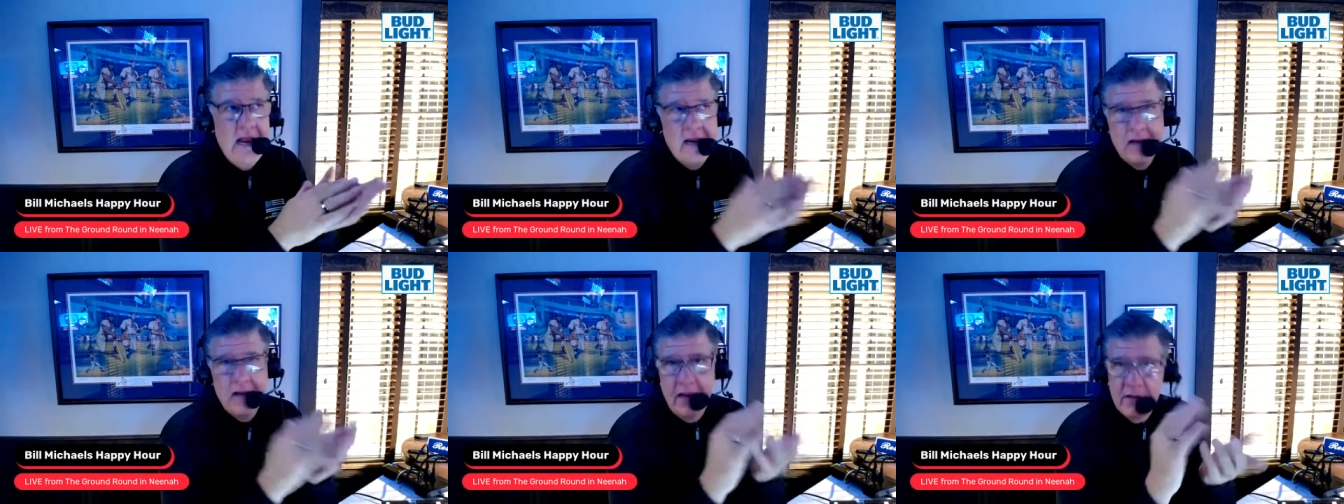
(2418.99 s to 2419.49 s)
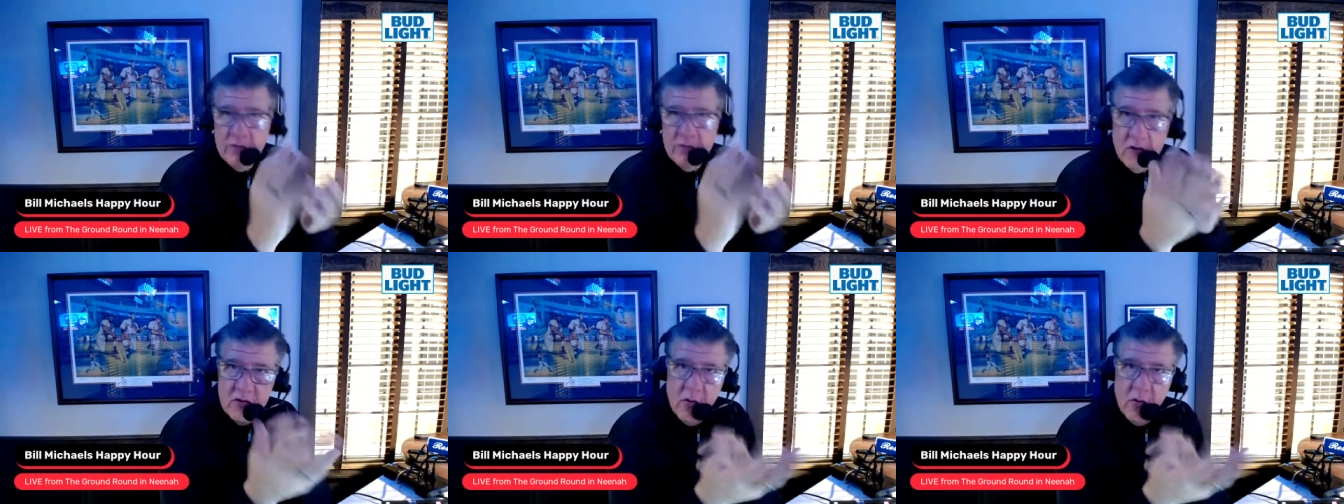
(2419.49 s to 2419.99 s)
And then they
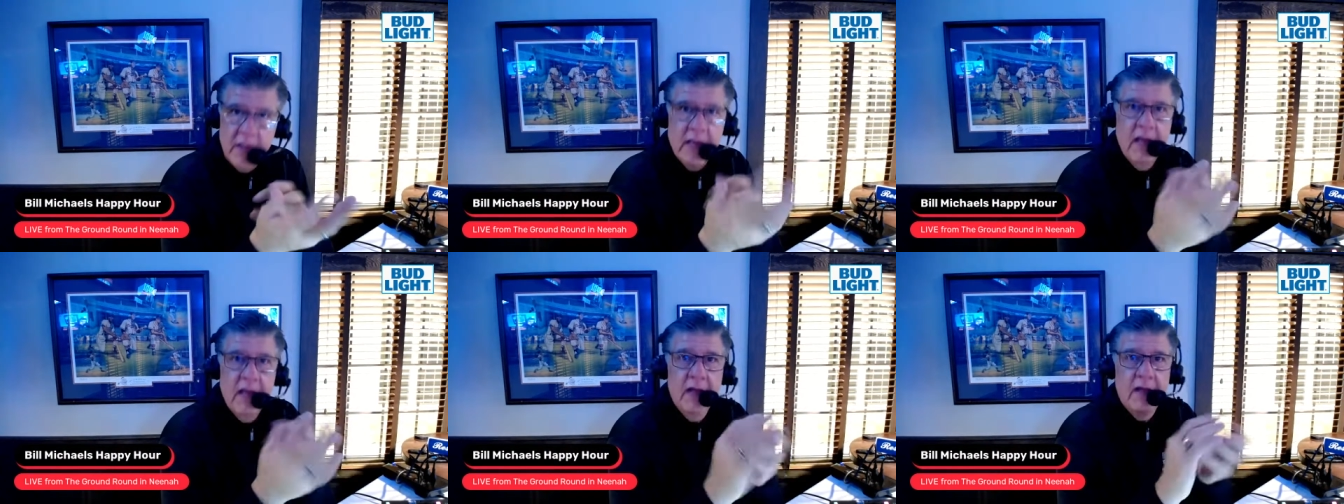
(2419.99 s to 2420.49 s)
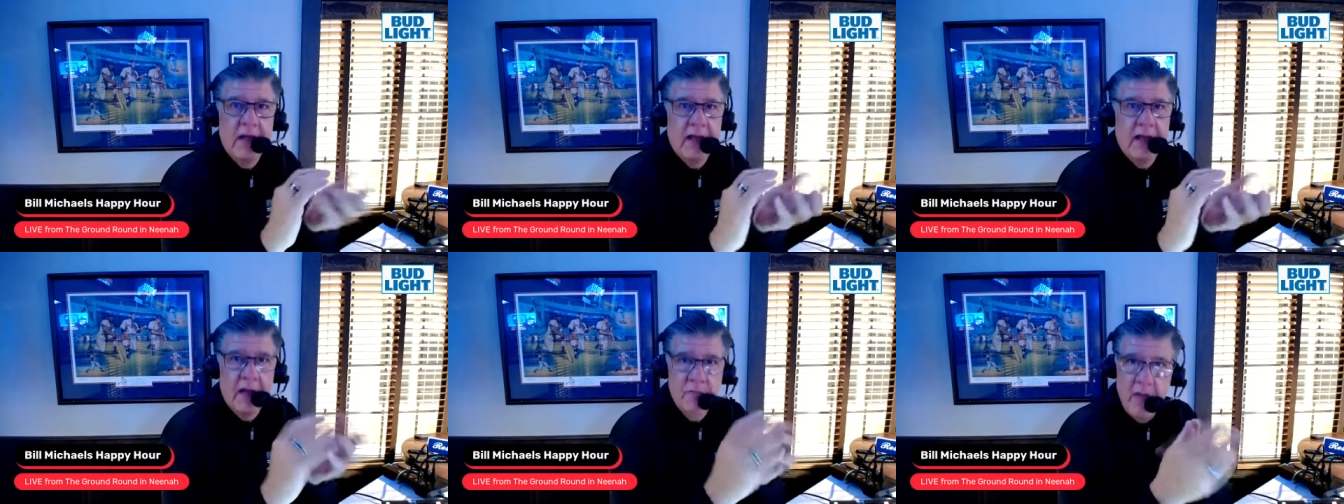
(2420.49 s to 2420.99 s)
started tweaking it, and it
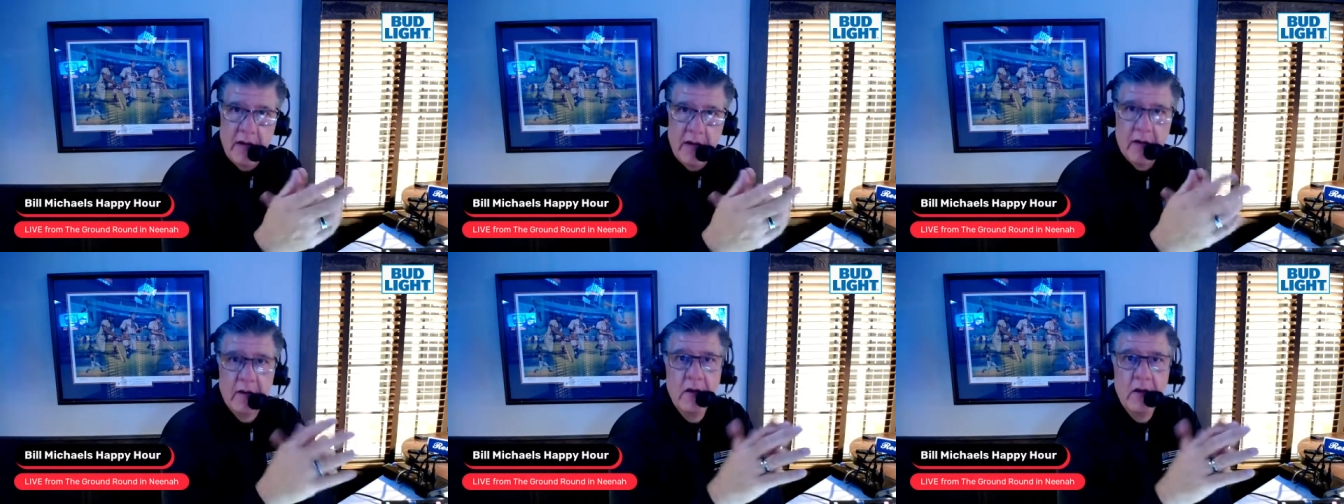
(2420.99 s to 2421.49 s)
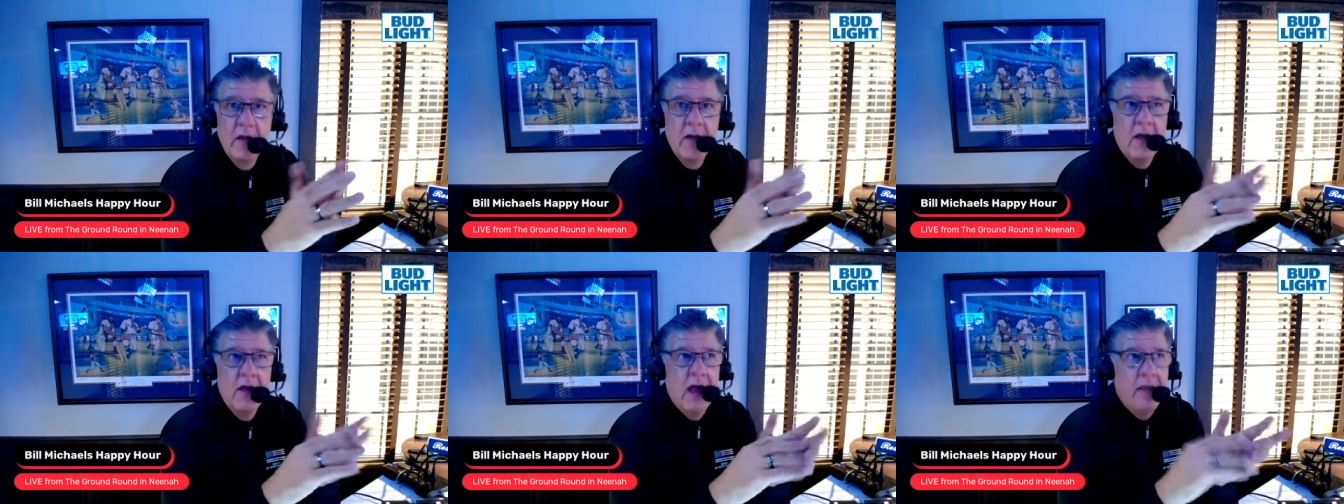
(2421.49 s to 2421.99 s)
got better
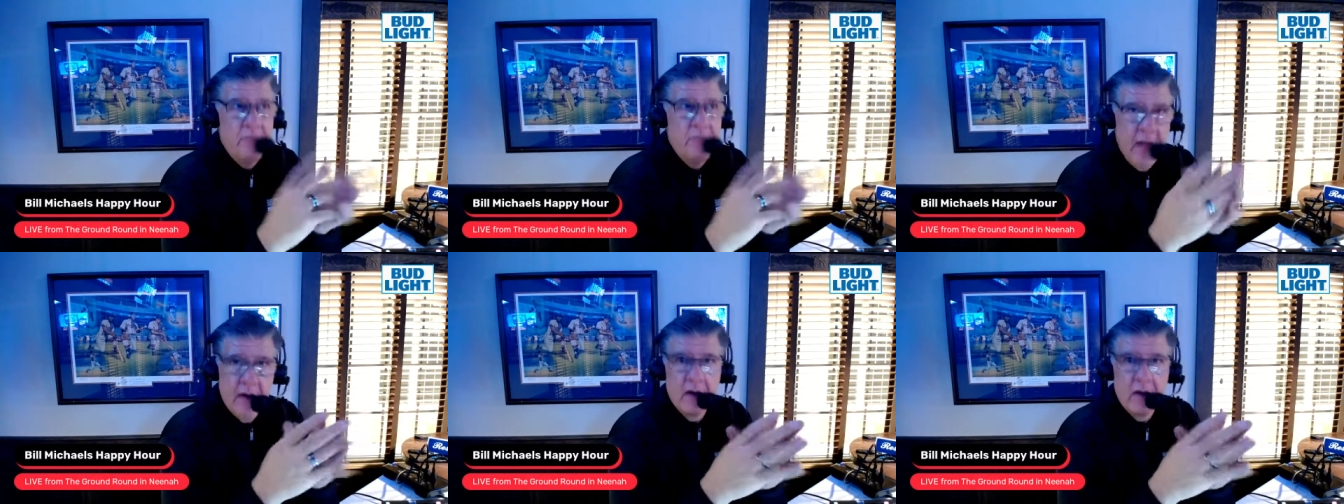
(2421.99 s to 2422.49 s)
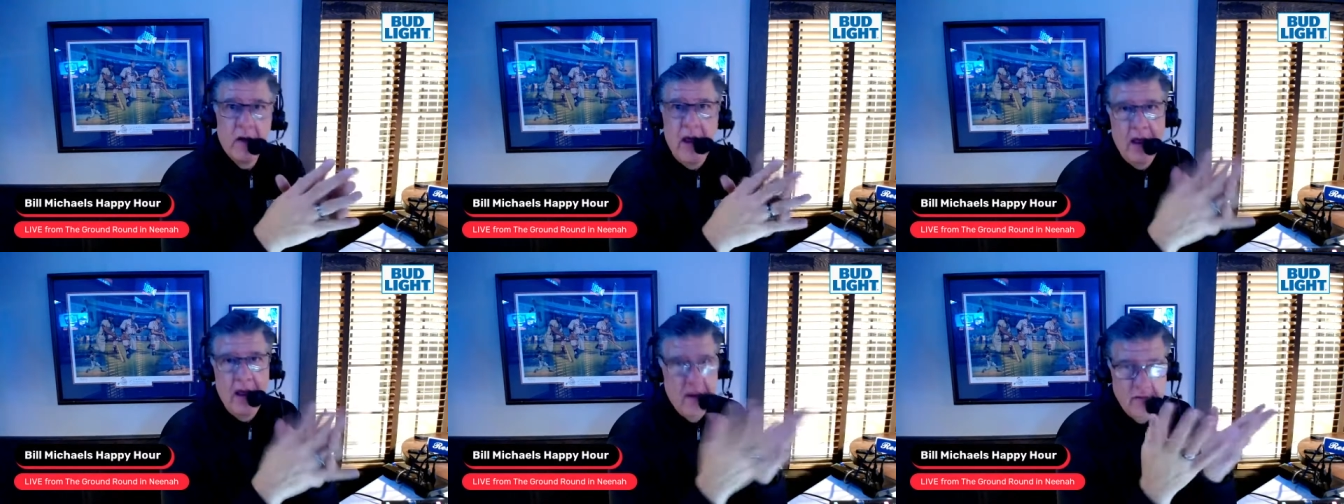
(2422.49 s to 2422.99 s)
and better,
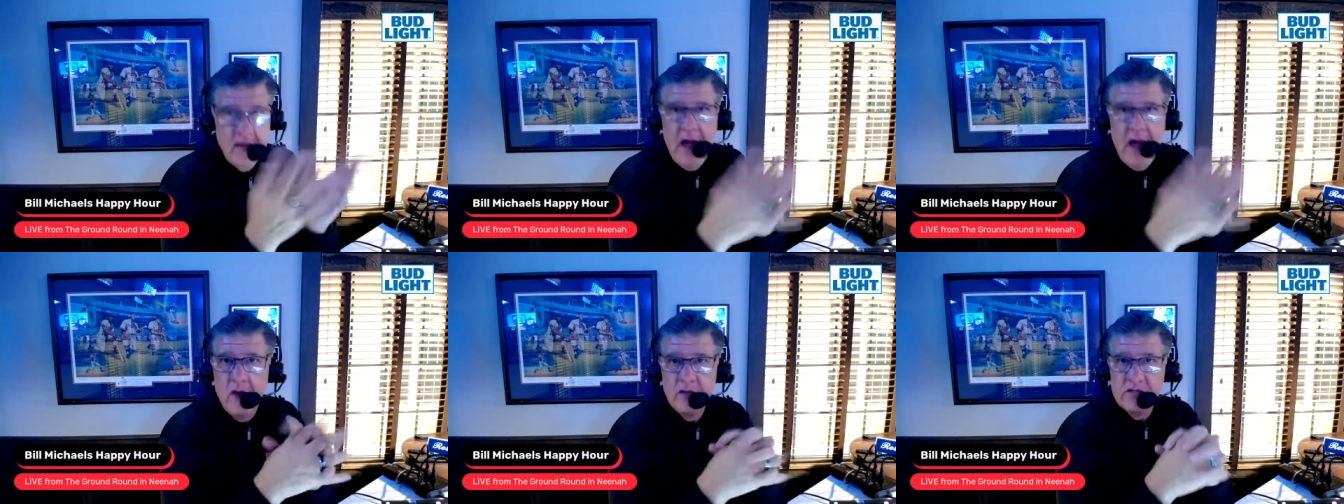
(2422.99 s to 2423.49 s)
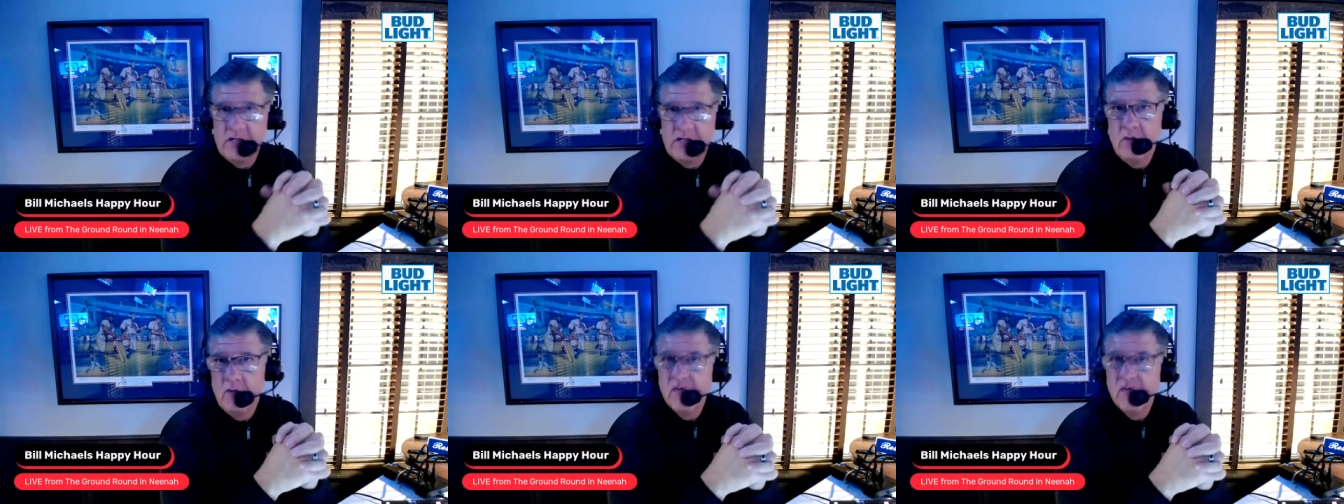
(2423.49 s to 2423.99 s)
and now you see
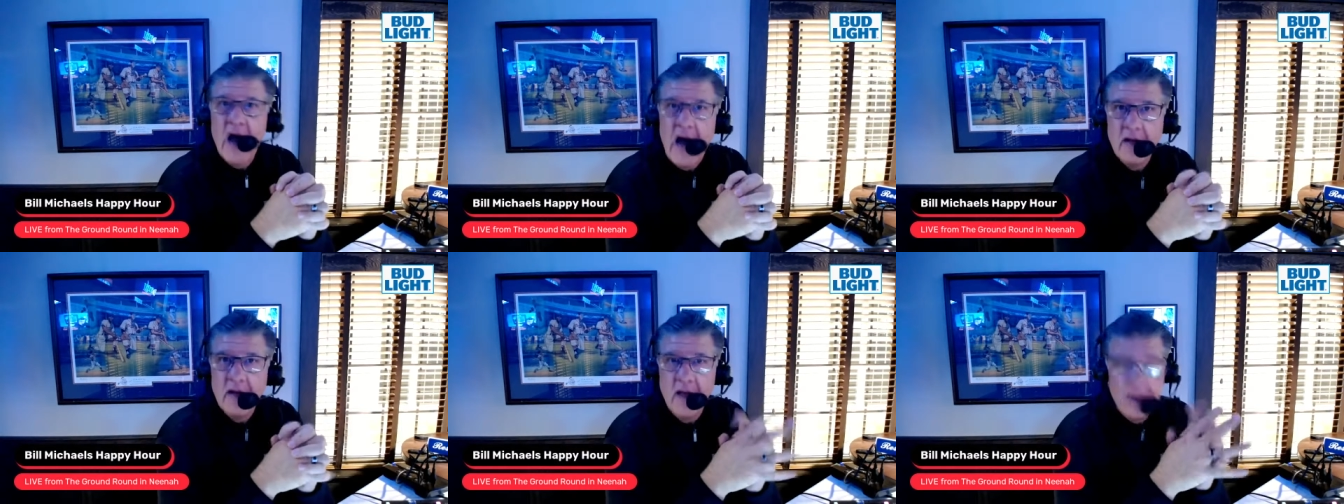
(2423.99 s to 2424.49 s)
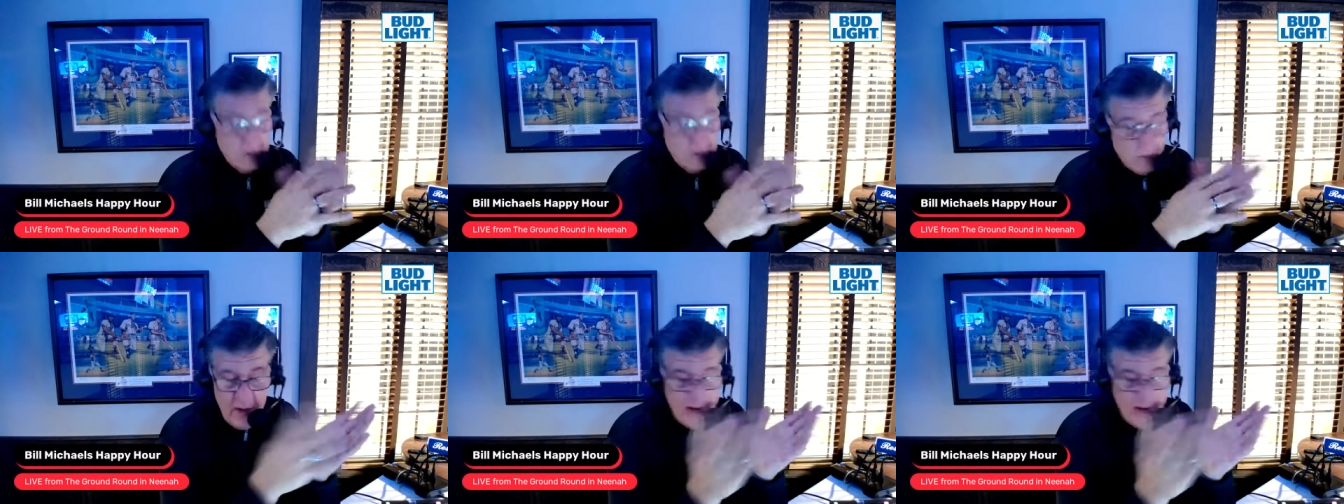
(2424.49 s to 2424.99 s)
what we've got. And you're right.